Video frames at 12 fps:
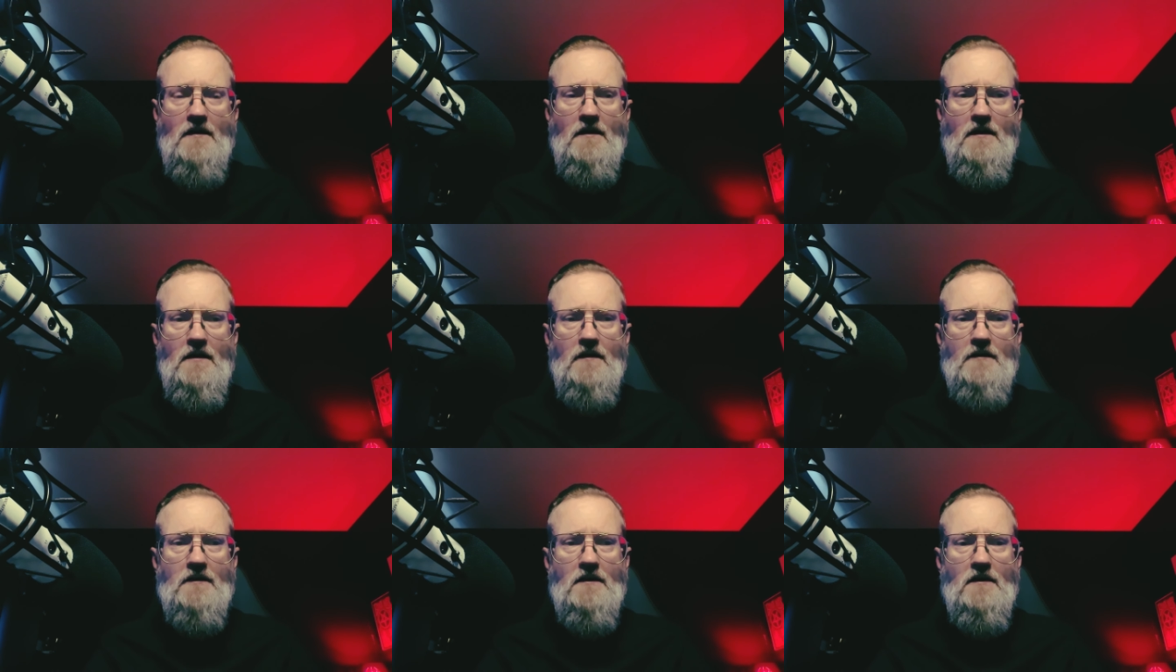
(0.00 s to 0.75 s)

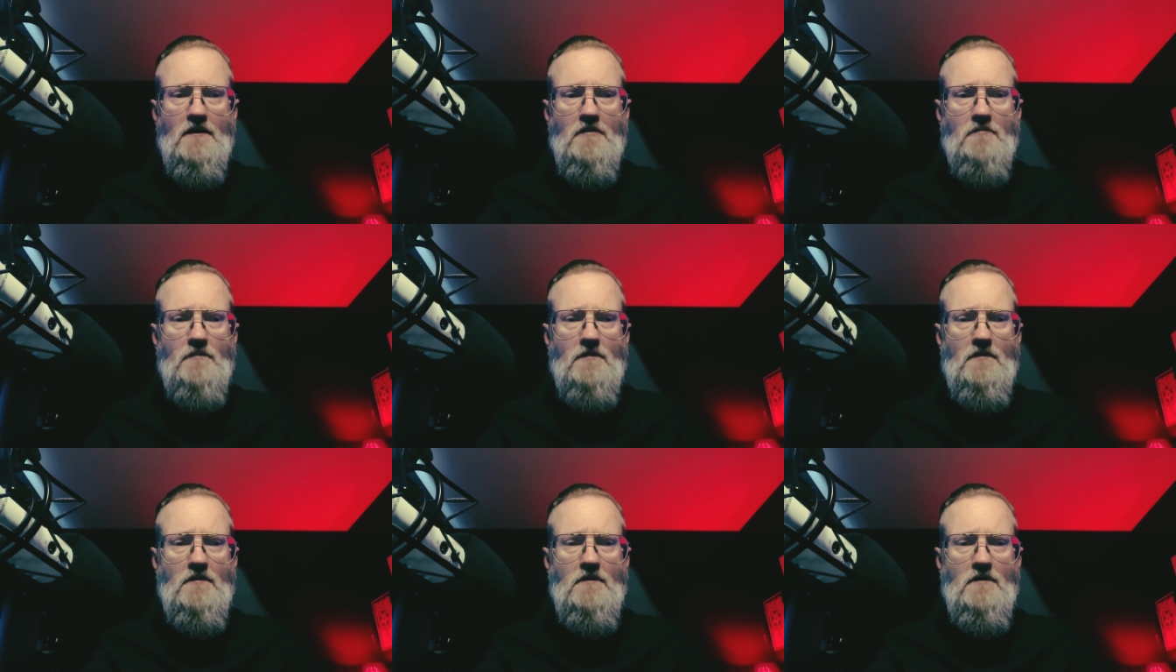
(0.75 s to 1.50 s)
And, um,
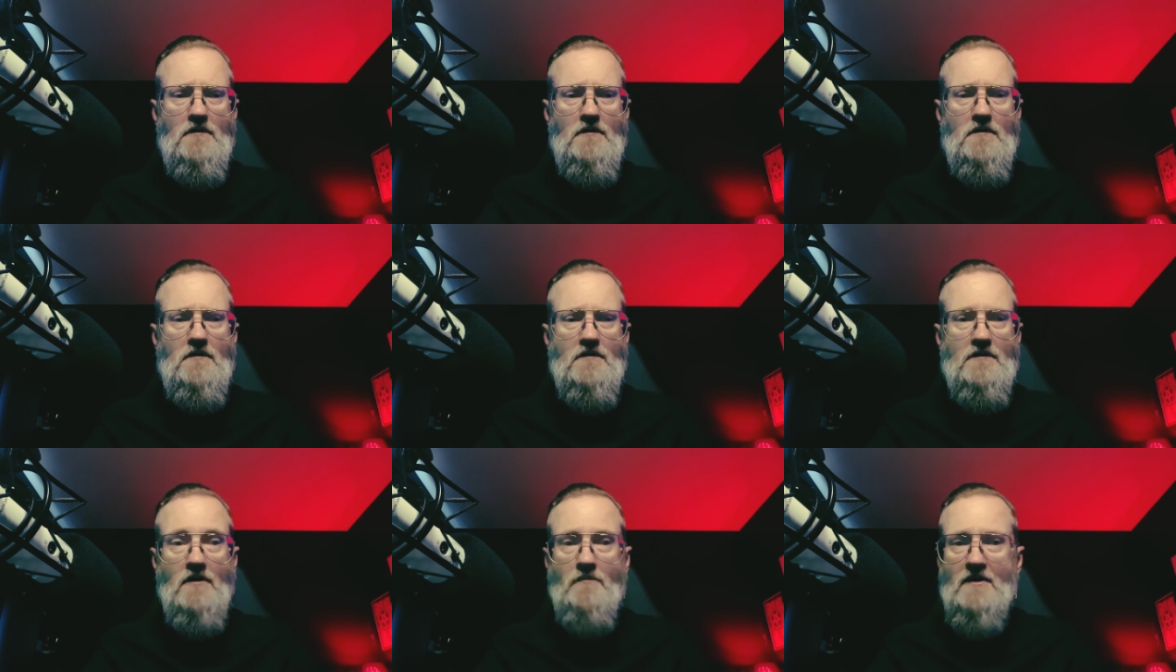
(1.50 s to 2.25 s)

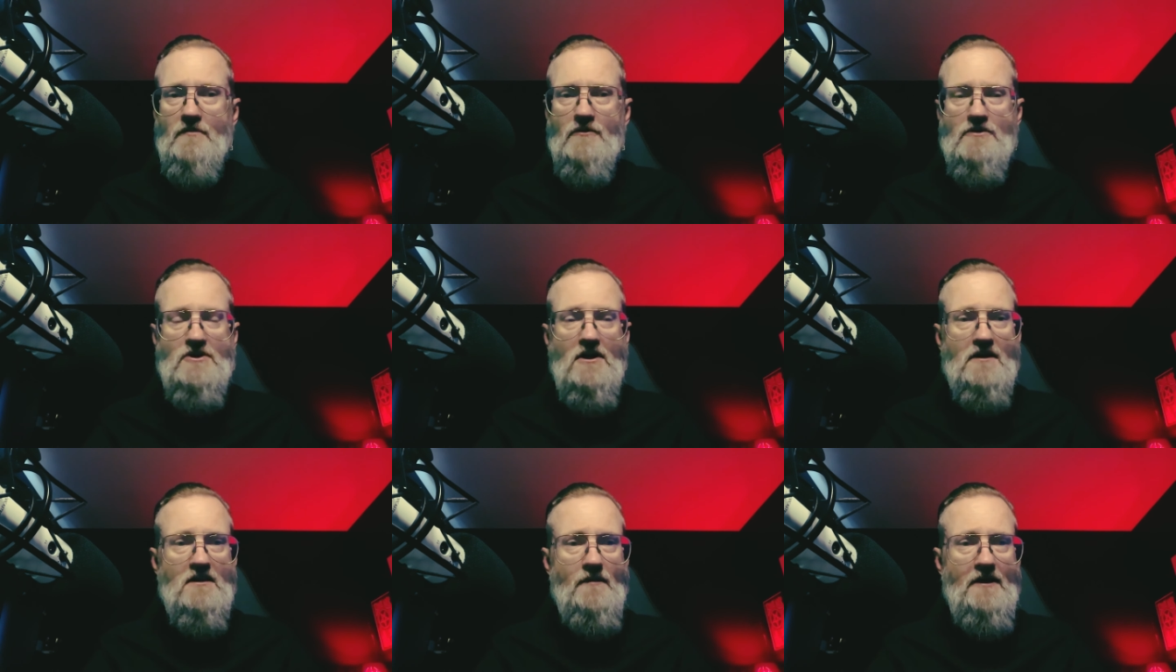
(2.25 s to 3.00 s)
you know, people are
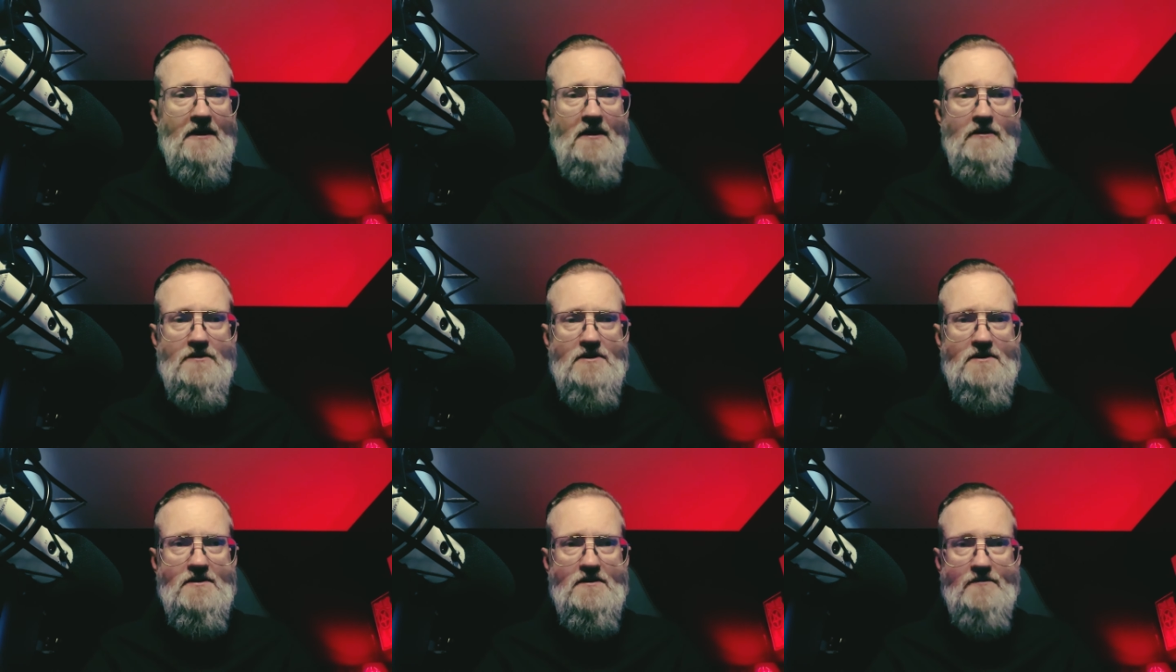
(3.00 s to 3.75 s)
talking about how it
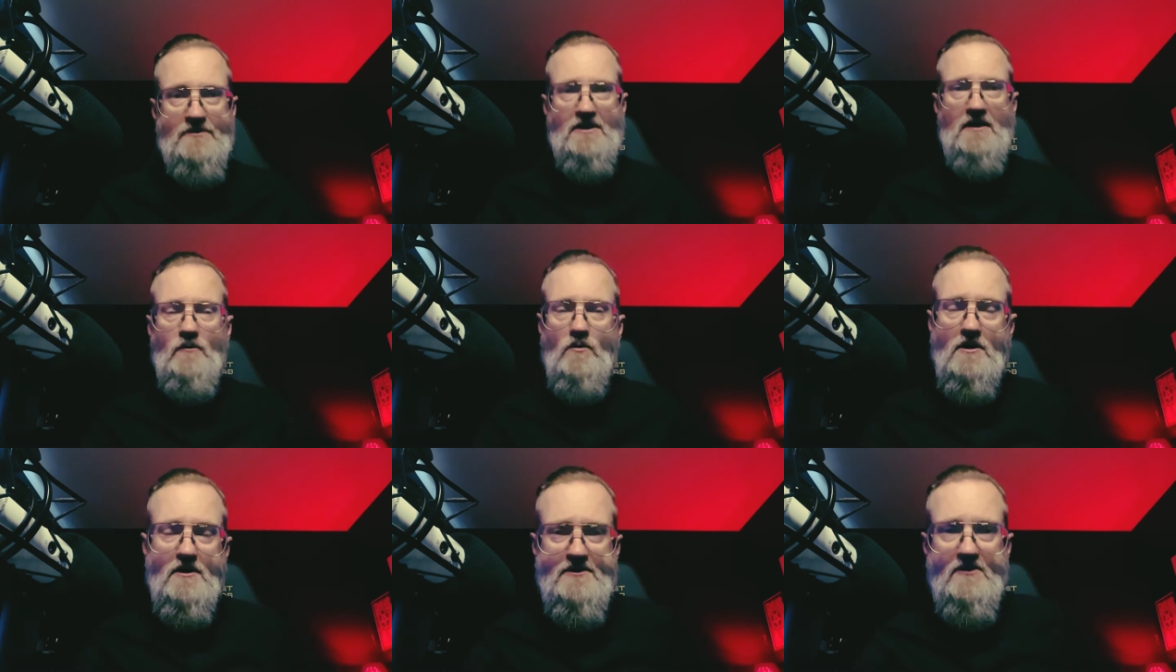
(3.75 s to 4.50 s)
just, it was getting
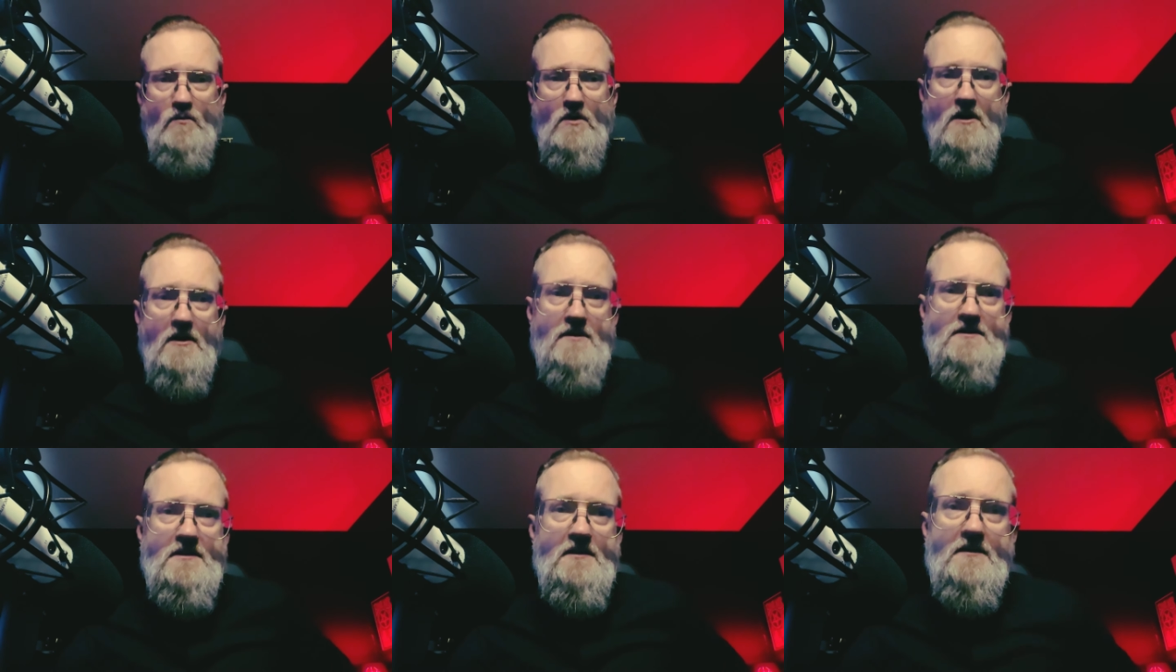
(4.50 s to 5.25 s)
worse and
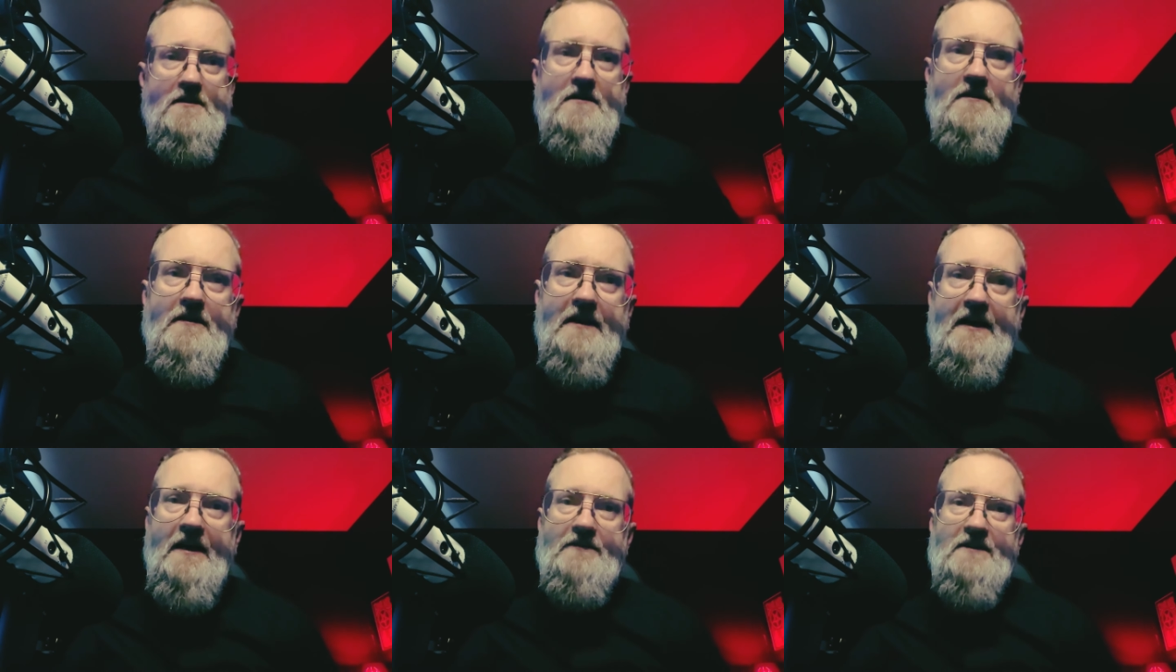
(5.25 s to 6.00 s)
worse and
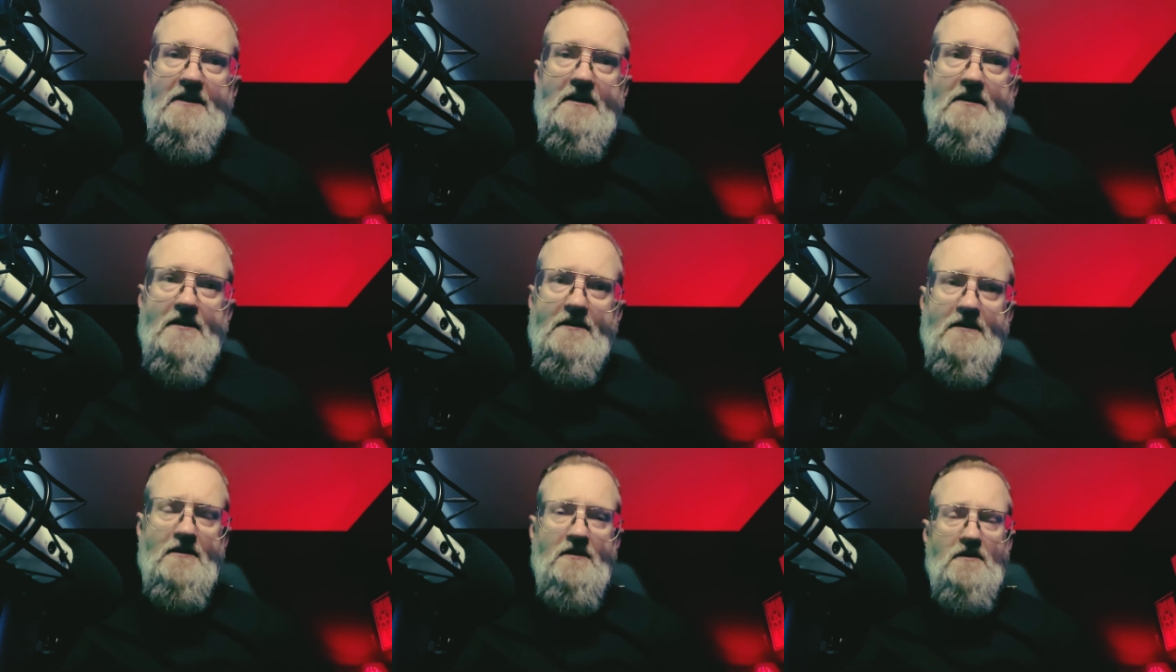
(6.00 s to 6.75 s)
they had to get a,
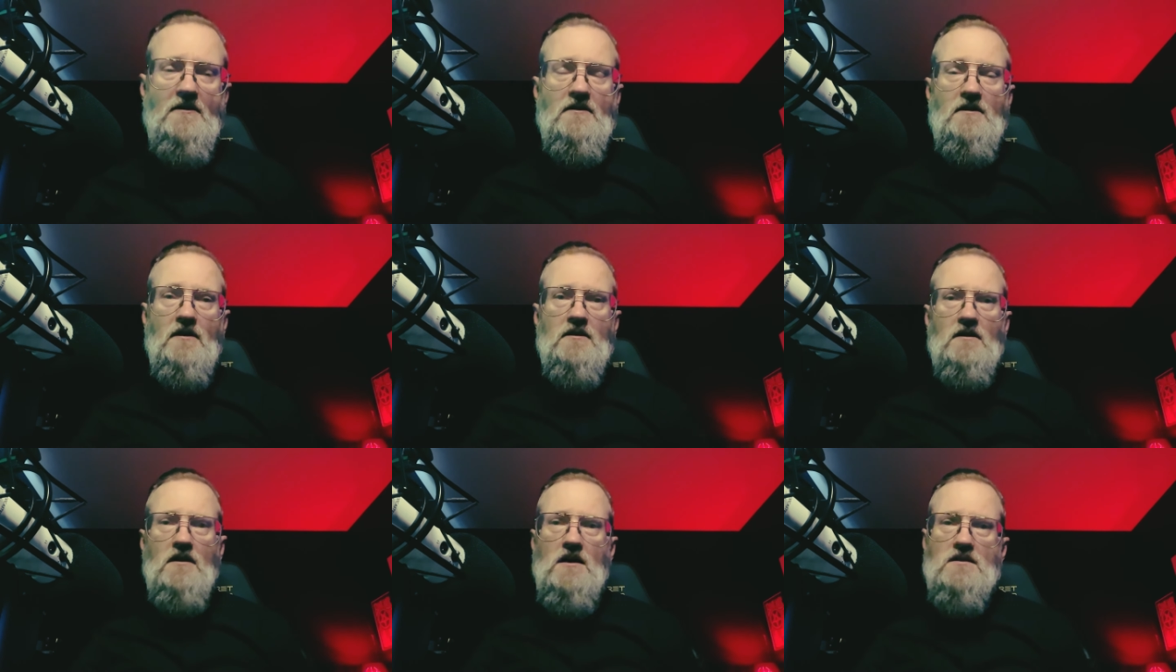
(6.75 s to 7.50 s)
a
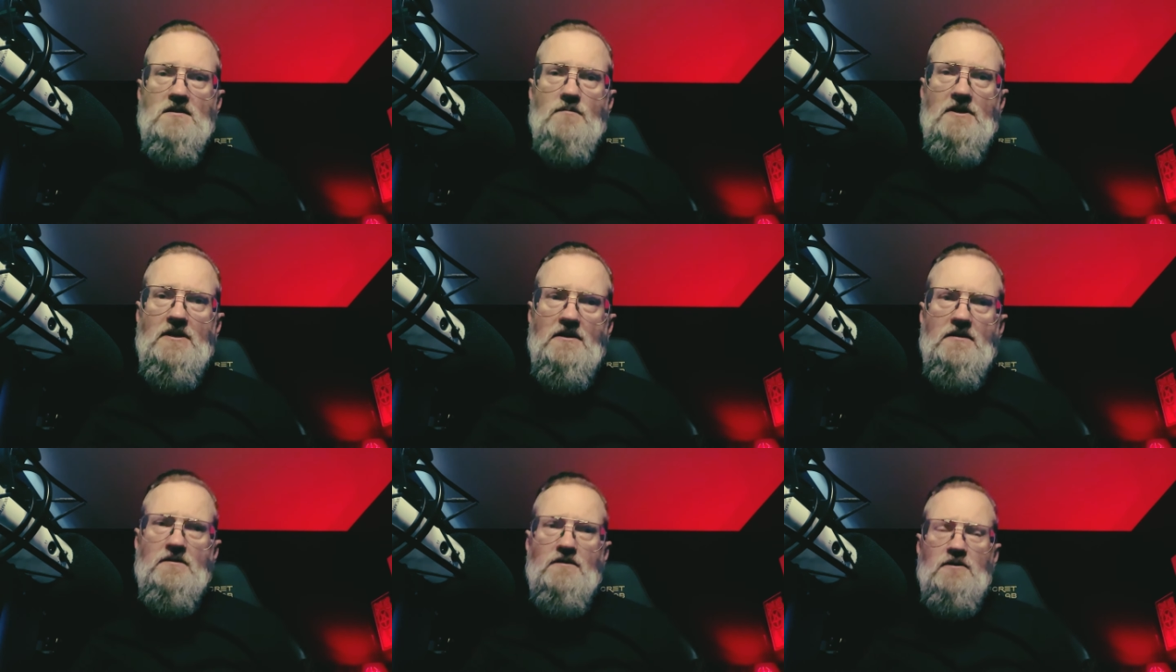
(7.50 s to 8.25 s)
colostomy
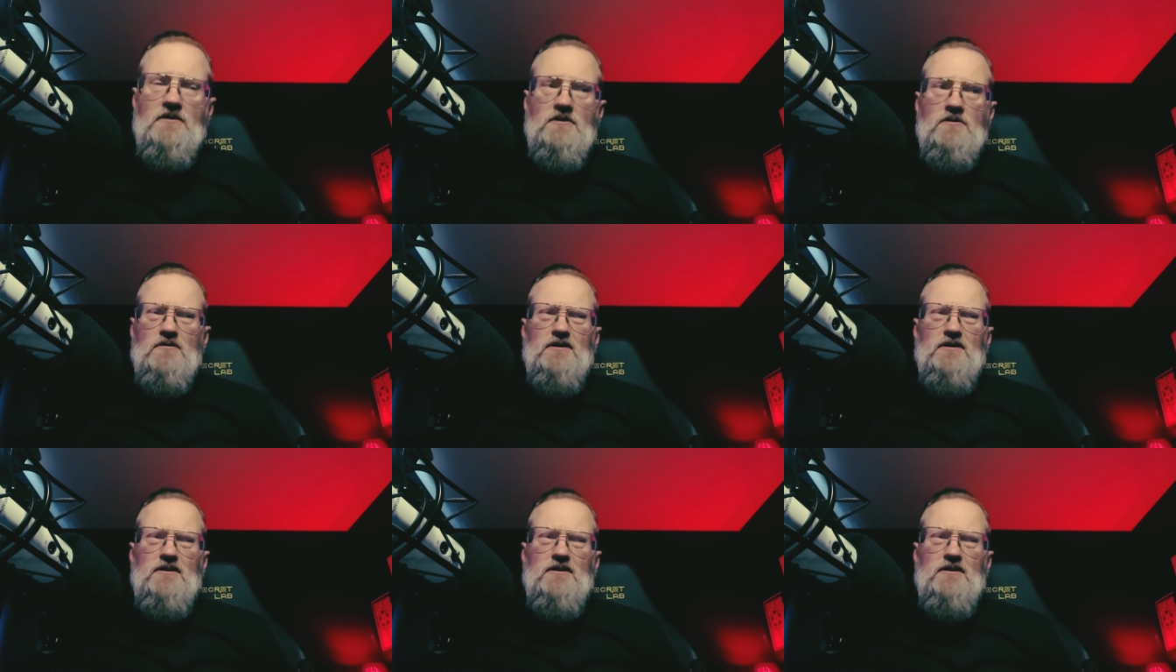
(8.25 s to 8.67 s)
or